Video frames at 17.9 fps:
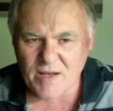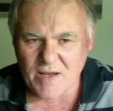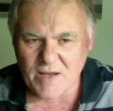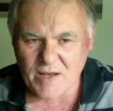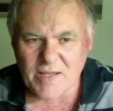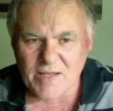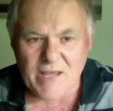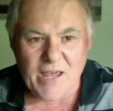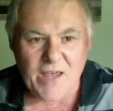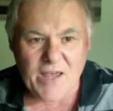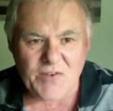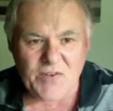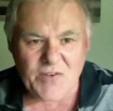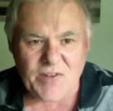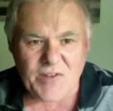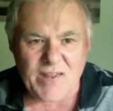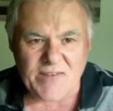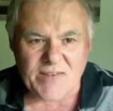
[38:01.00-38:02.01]
Yeah, you
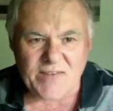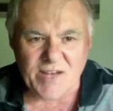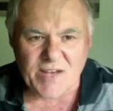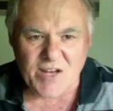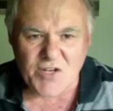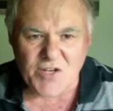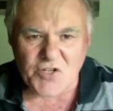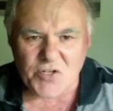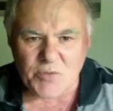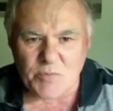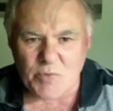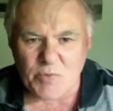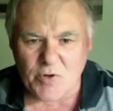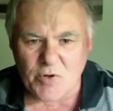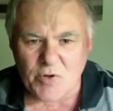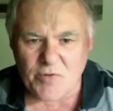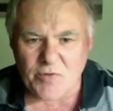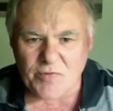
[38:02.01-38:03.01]
see, that's an engine
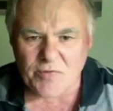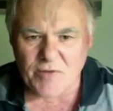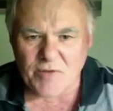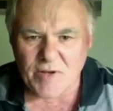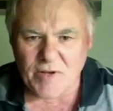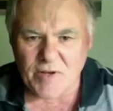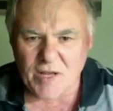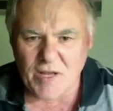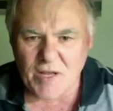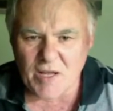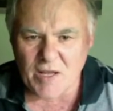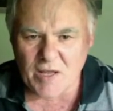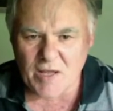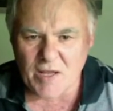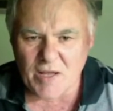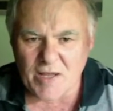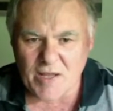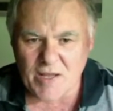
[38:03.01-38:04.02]
move.
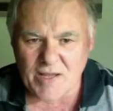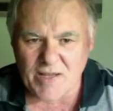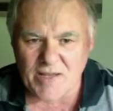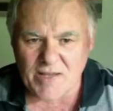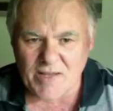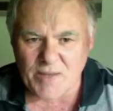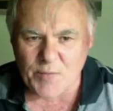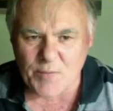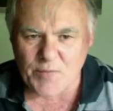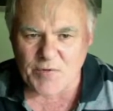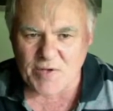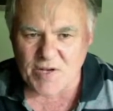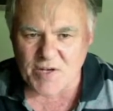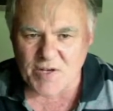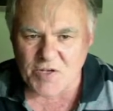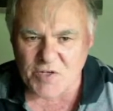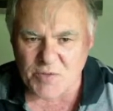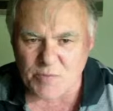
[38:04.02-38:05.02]
That was an
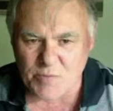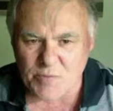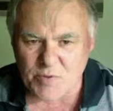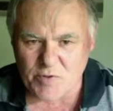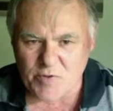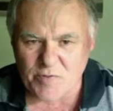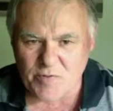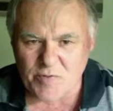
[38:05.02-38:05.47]
engine move.